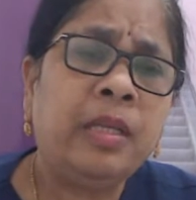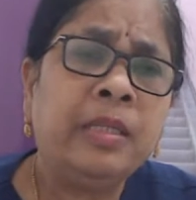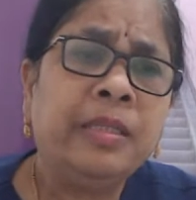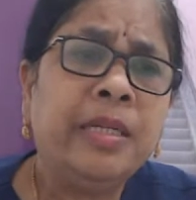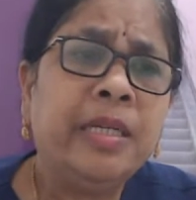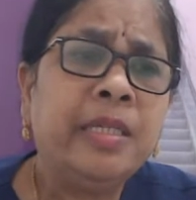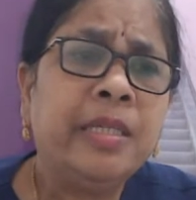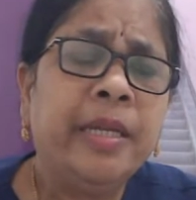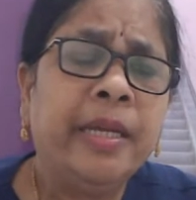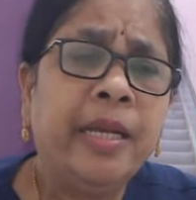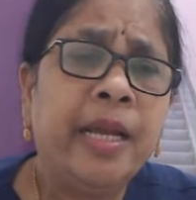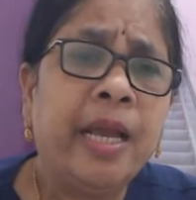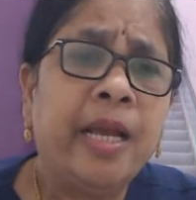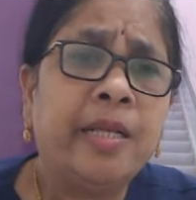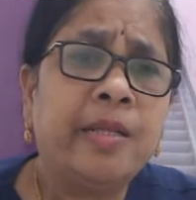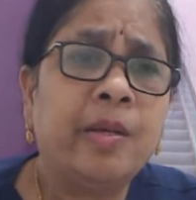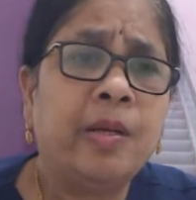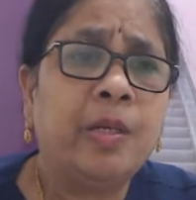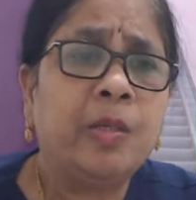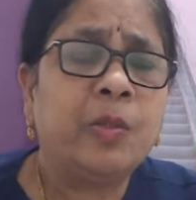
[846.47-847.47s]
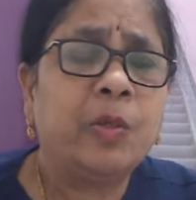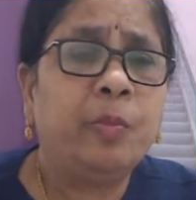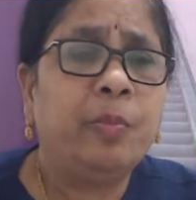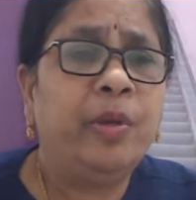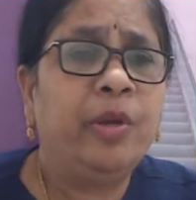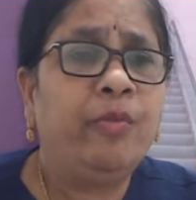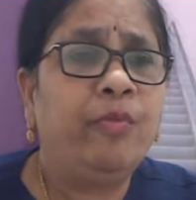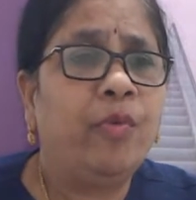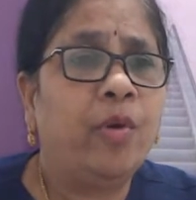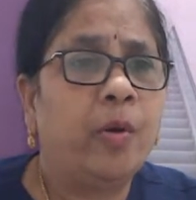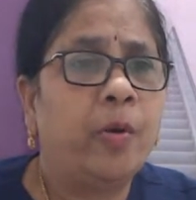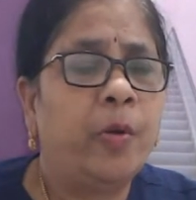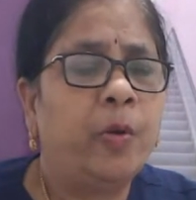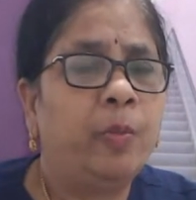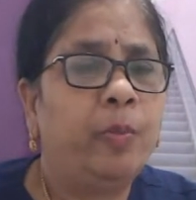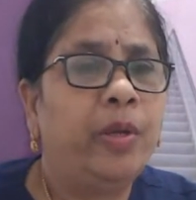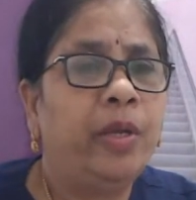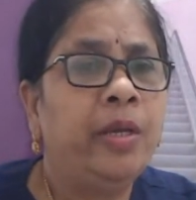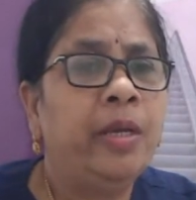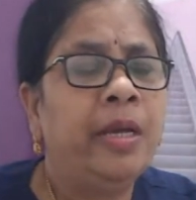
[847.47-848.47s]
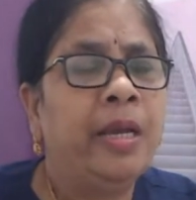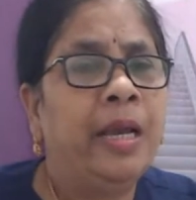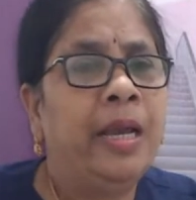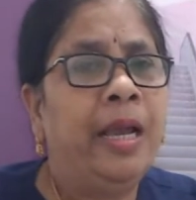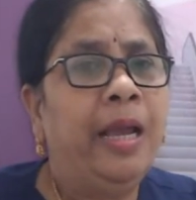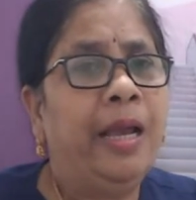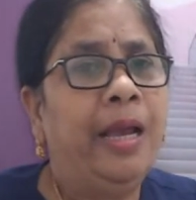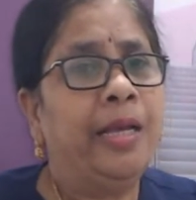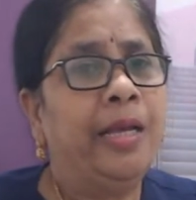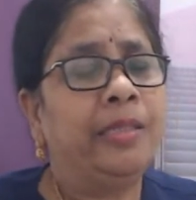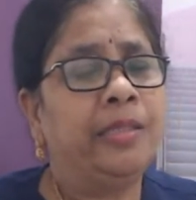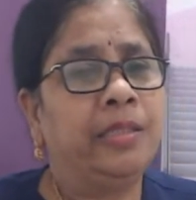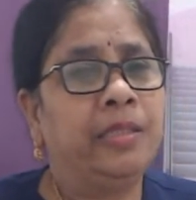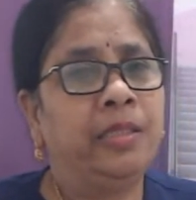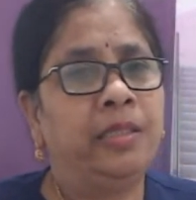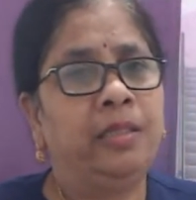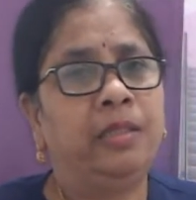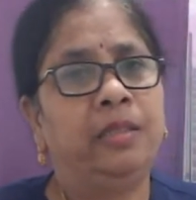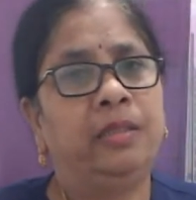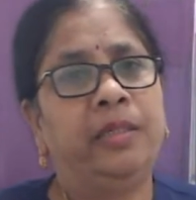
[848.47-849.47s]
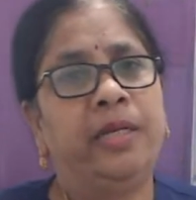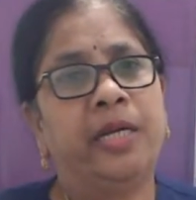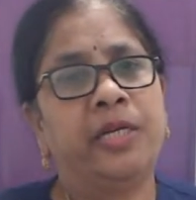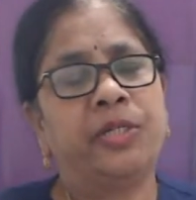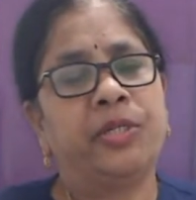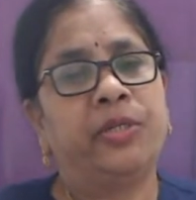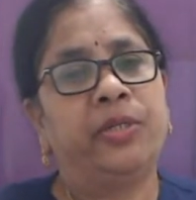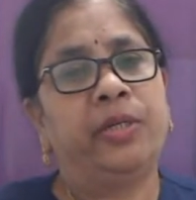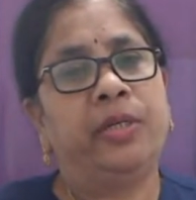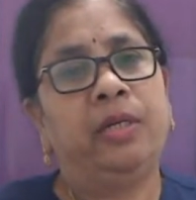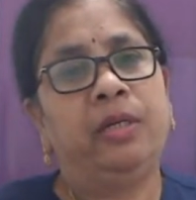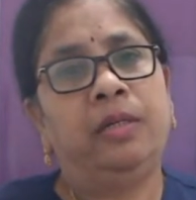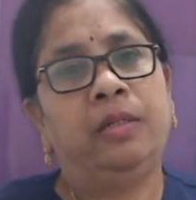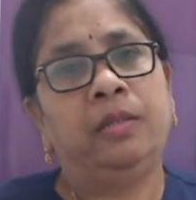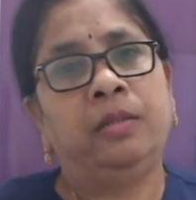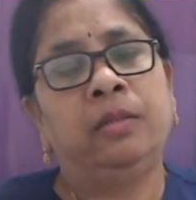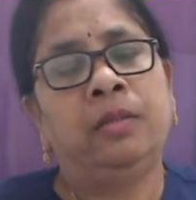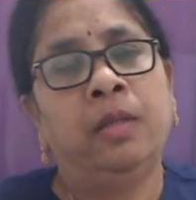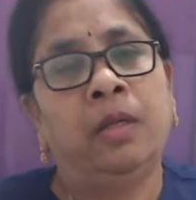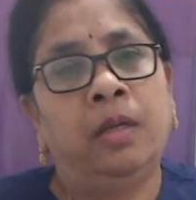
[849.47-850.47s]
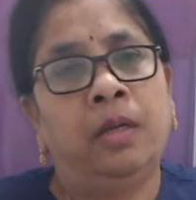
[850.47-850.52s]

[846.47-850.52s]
this thing has also been found to be as in the natural